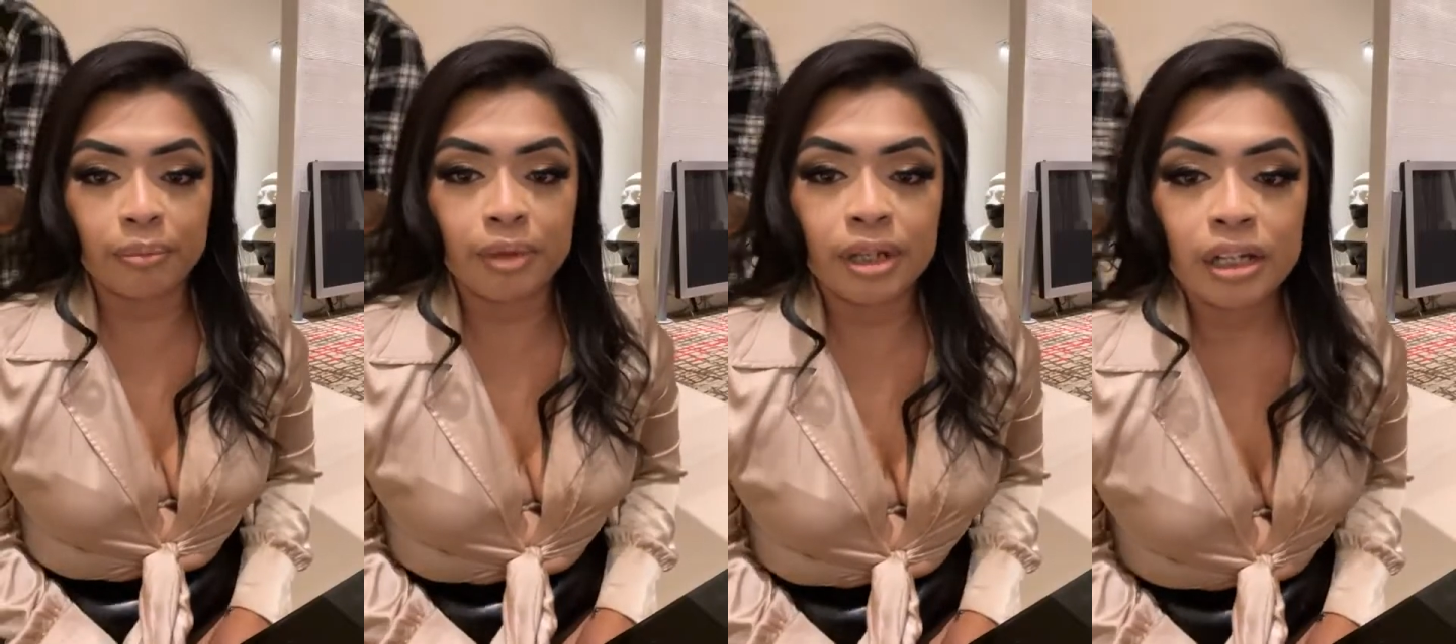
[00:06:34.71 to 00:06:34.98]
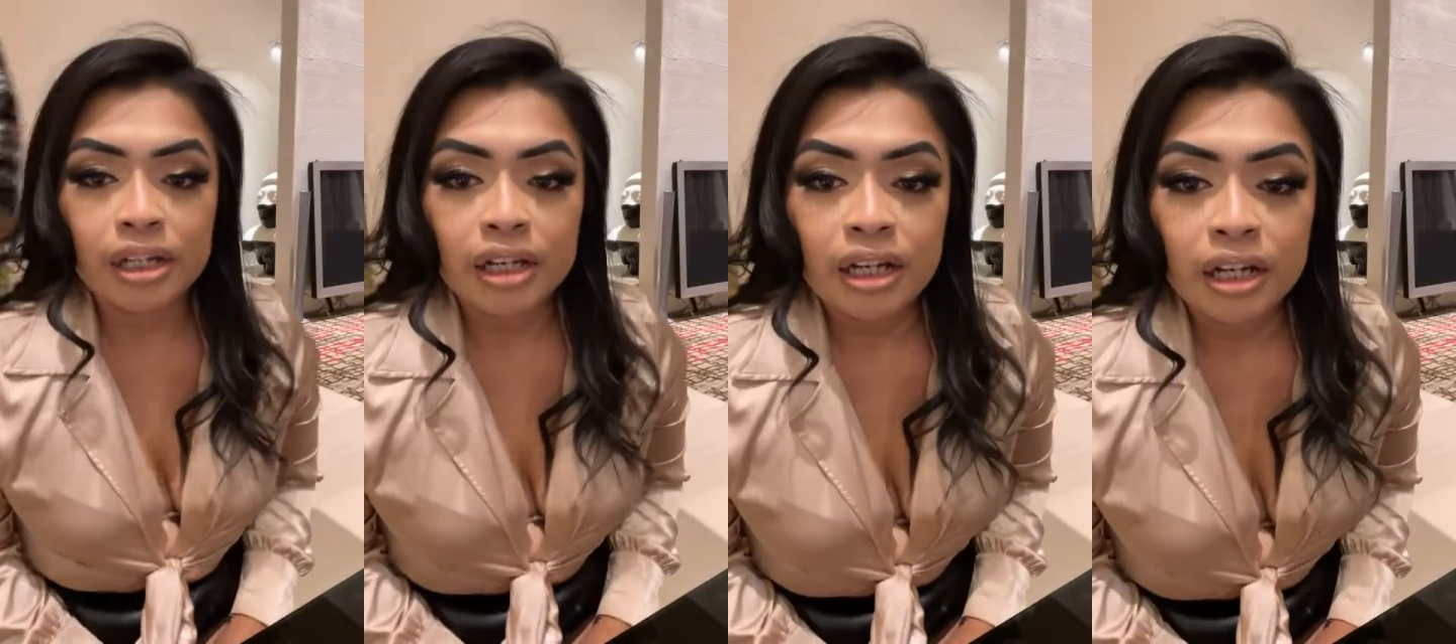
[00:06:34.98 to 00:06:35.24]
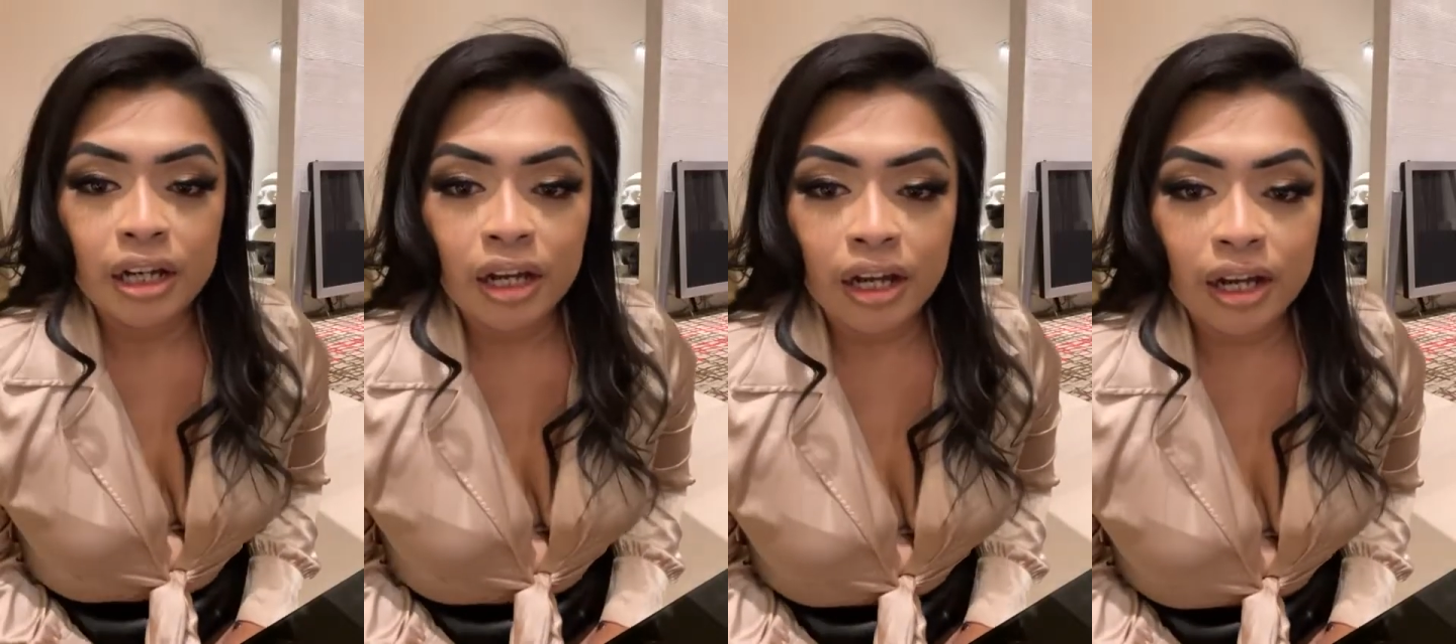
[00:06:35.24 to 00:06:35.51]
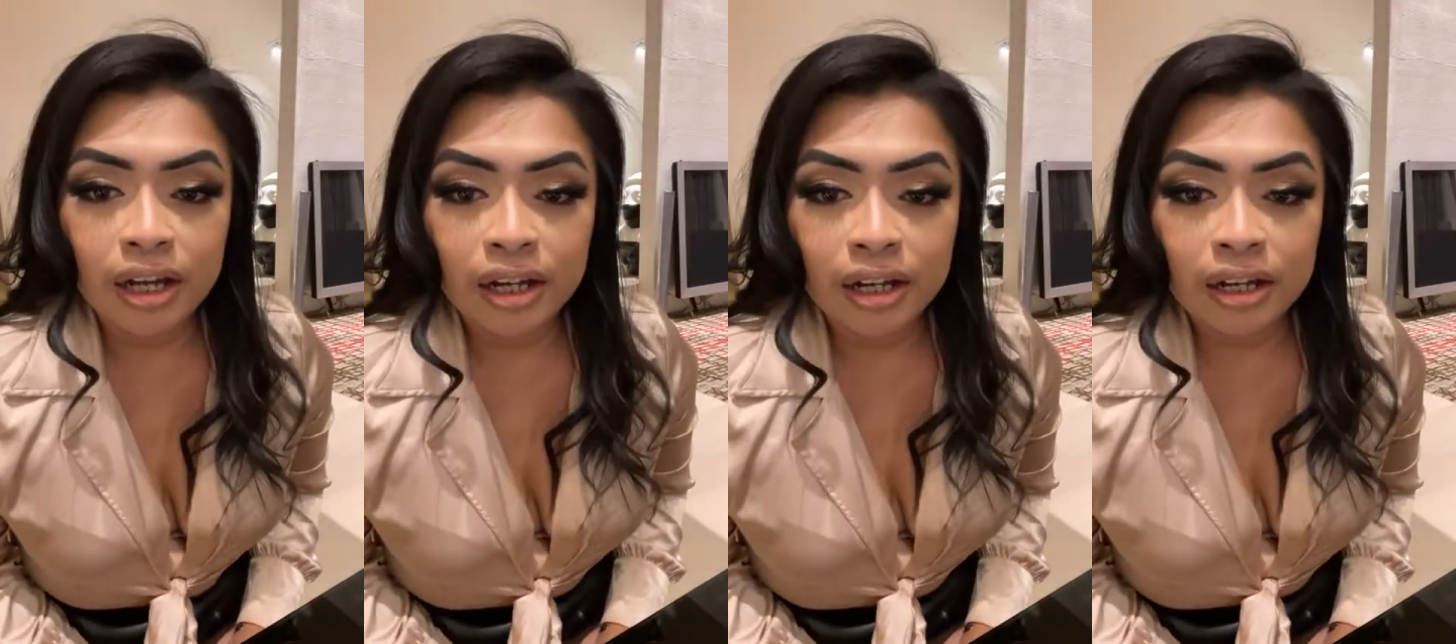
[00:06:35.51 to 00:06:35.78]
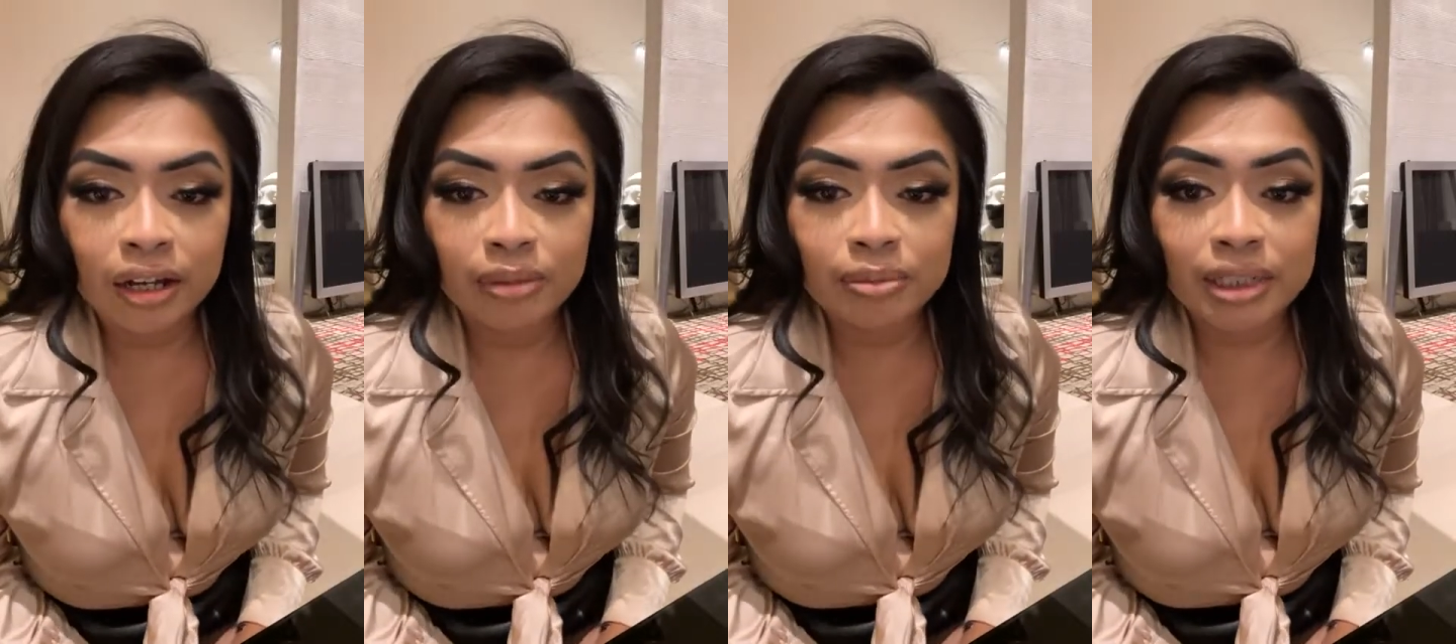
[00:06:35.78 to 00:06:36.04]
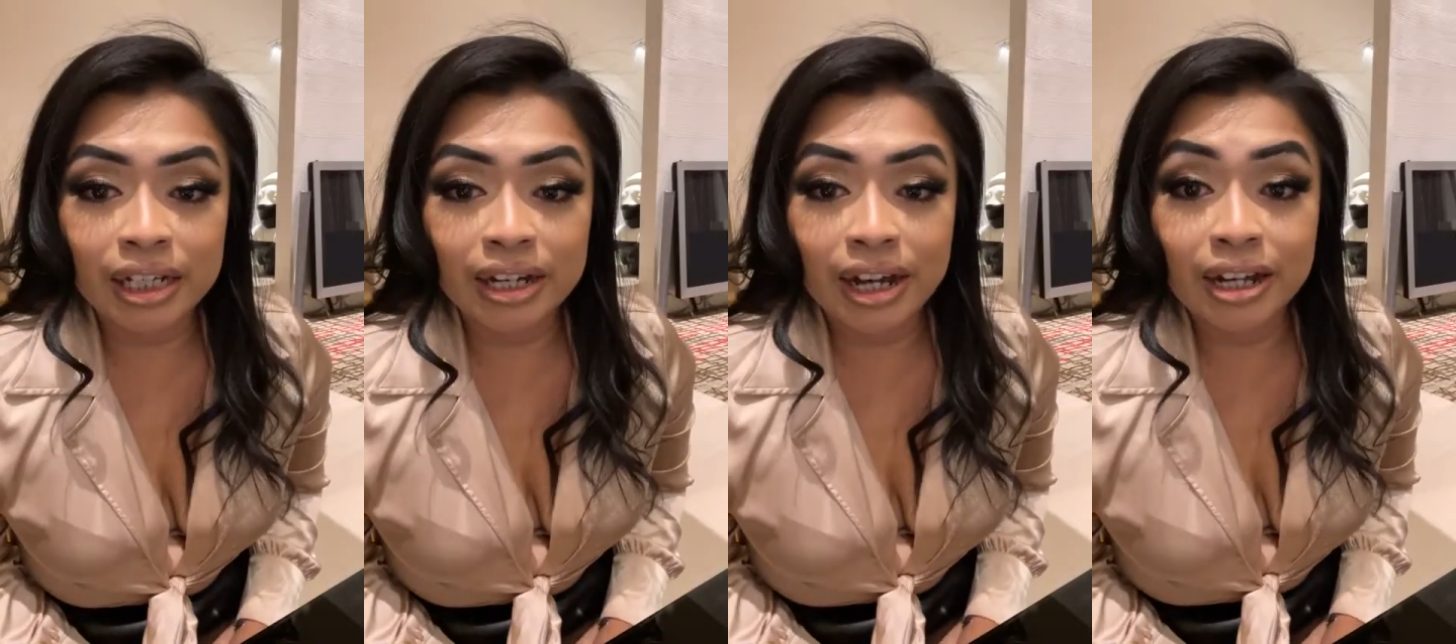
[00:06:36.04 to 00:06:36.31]

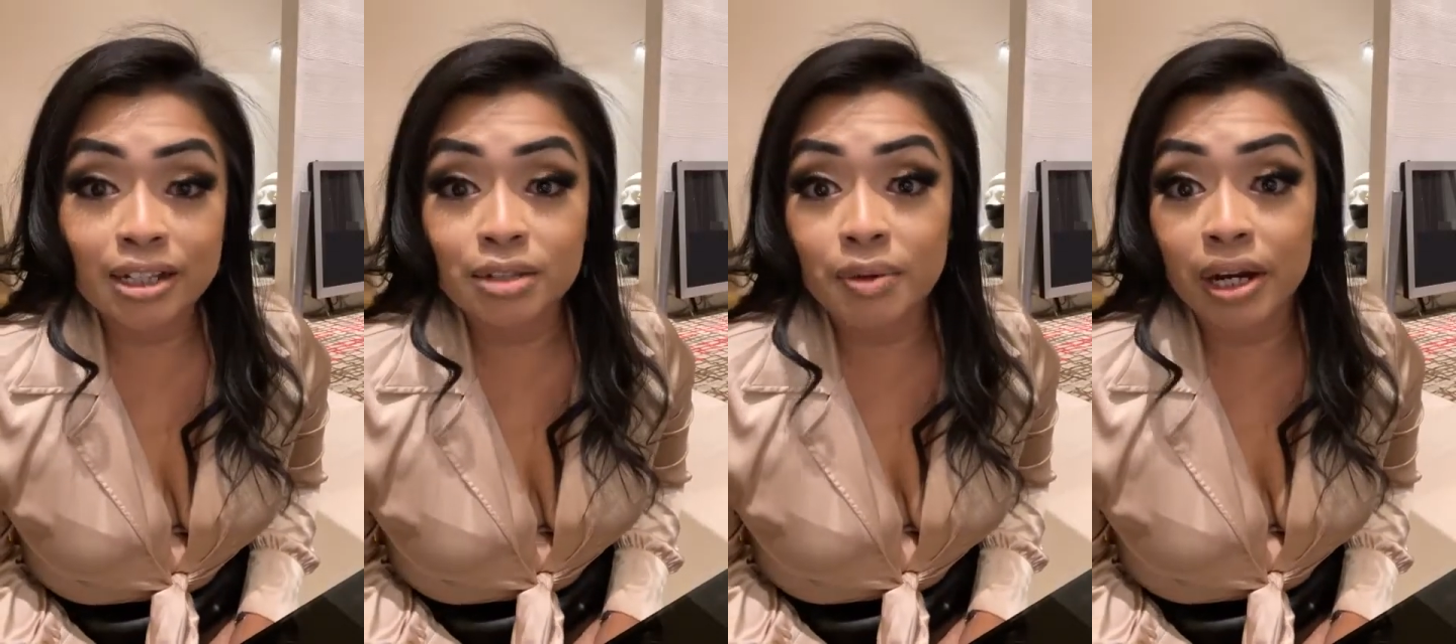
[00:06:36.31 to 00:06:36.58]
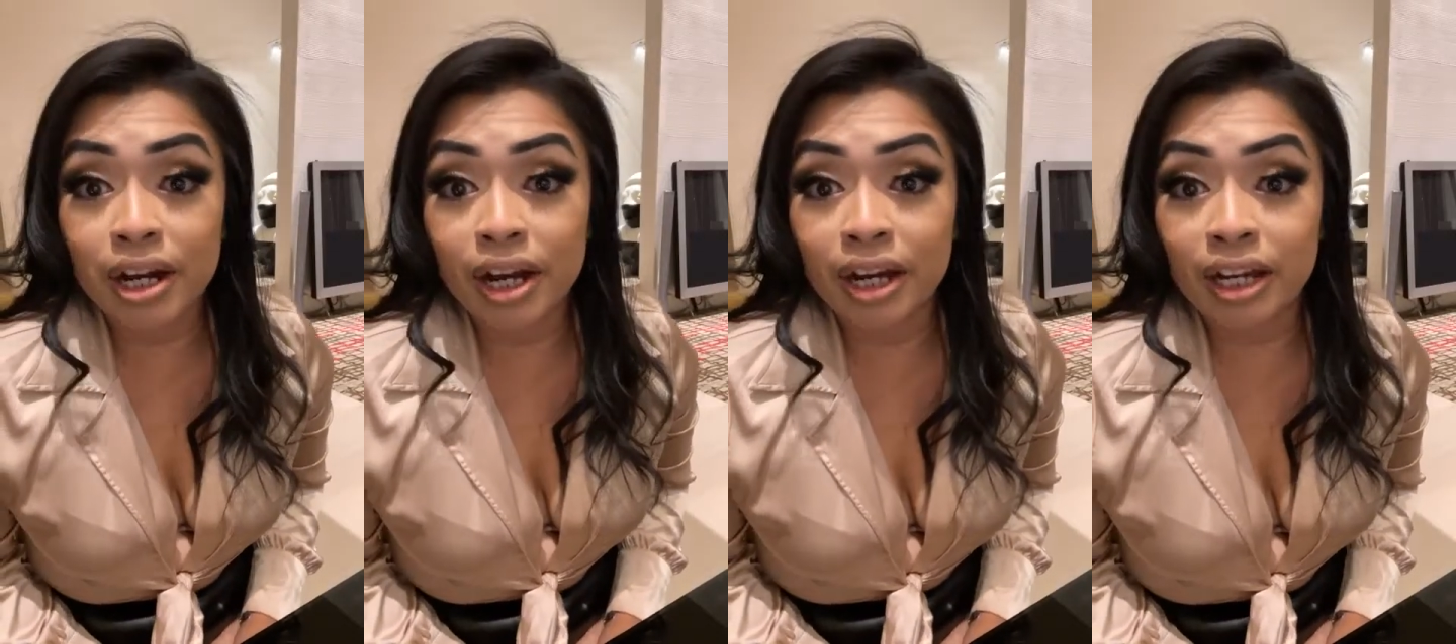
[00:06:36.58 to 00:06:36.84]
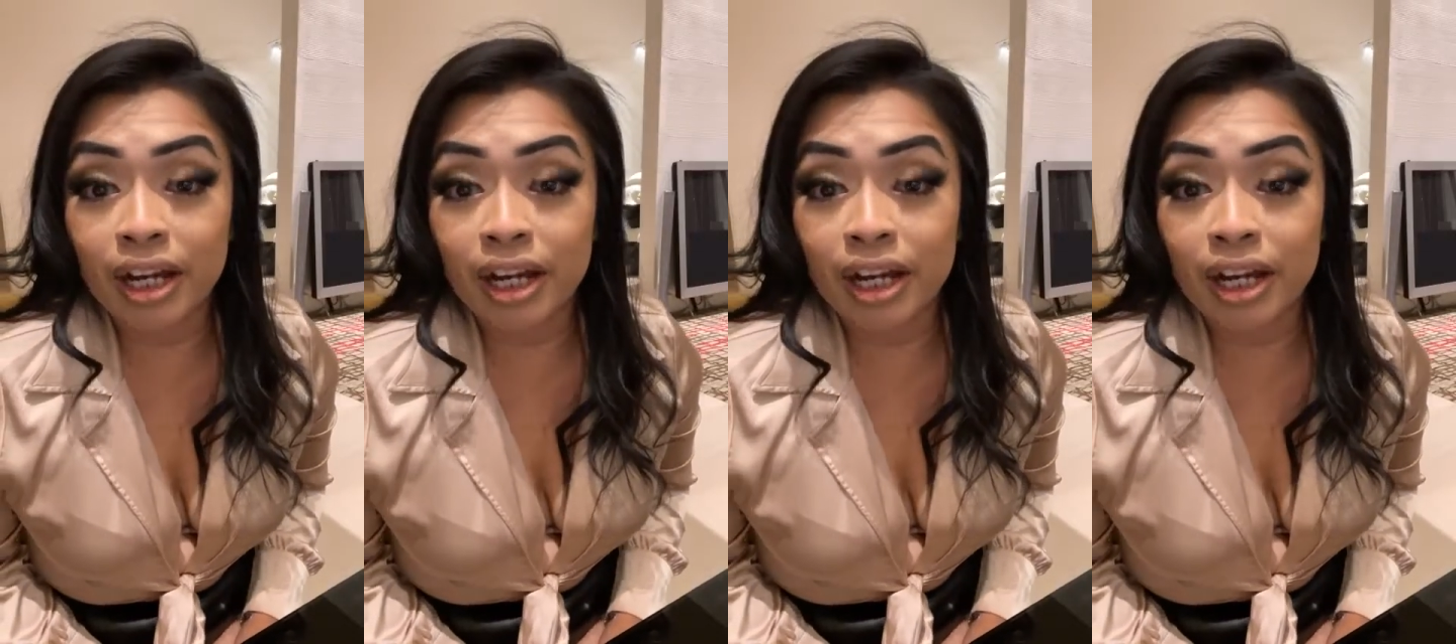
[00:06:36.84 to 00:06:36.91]
Um, did ask Red Eye.